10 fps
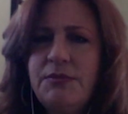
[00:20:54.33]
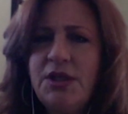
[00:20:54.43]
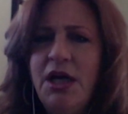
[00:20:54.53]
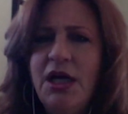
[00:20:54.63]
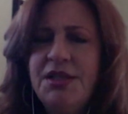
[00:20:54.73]

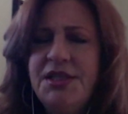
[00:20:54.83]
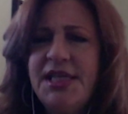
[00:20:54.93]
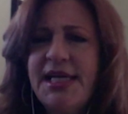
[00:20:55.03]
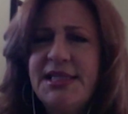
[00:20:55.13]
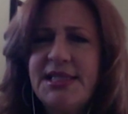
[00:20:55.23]

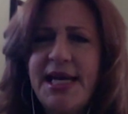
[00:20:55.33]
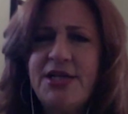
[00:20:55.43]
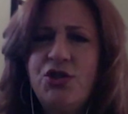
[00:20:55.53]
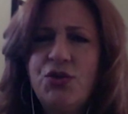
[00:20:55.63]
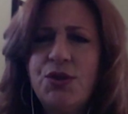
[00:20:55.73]

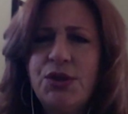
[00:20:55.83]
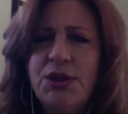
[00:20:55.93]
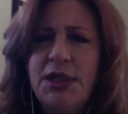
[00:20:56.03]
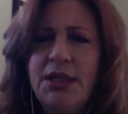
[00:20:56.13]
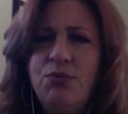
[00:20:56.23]
SetSchedule,
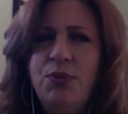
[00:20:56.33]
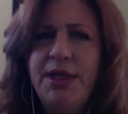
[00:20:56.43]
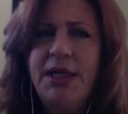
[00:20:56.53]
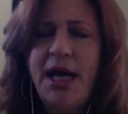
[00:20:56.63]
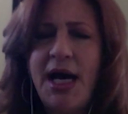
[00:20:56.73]

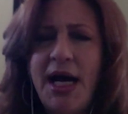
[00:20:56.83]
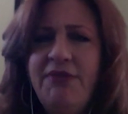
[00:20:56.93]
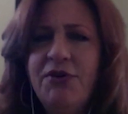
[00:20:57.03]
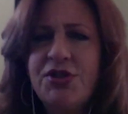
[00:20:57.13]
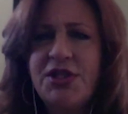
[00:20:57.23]
when I
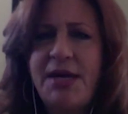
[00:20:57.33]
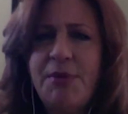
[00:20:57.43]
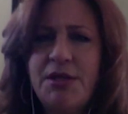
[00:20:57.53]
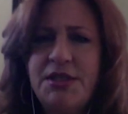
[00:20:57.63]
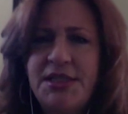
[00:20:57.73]
first came
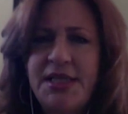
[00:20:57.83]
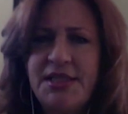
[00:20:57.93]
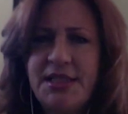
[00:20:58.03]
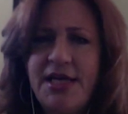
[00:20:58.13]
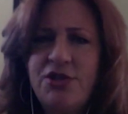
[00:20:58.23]
on to
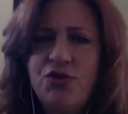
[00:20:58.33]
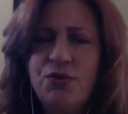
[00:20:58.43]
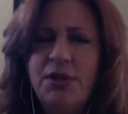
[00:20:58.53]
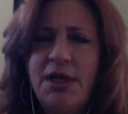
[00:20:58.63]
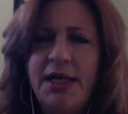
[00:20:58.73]

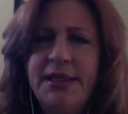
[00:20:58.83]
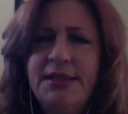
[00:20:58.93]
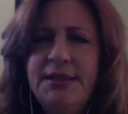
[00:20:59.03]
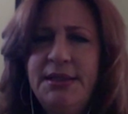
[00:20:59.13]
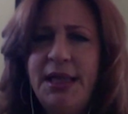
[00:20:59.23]
SetSchedule, I
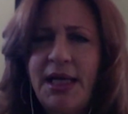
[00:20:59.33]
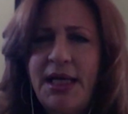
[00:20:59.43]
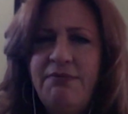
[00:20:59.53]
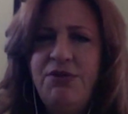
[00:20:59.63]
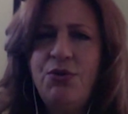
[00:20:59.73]

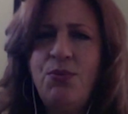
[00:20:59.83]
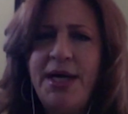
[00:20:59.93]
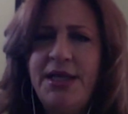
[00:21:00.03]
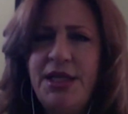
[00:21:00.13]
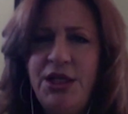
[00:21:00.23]
loved the
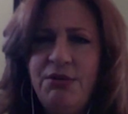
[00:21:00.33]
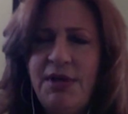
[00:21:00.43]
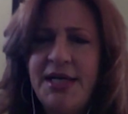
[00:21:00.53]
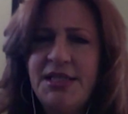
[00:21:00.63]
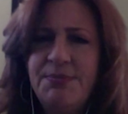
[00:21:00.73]
way that you
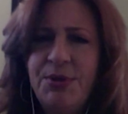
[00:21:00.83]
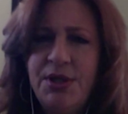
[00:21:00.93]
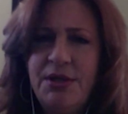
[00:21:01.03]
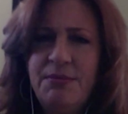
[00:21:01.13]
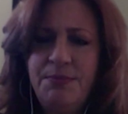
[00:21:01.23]
guys
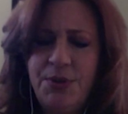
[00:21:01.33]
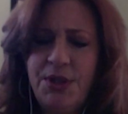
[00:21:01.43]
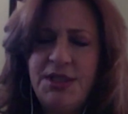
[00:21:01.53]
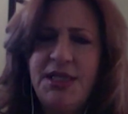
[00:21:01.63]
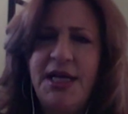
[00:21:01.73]
put
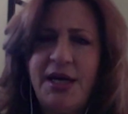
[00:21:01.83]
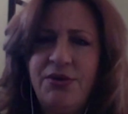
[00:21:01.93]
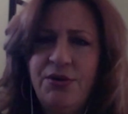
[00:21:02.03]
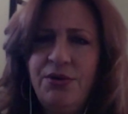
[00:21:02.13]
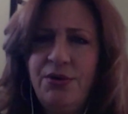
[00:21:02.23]
it
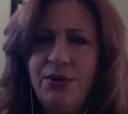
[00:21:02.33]
together.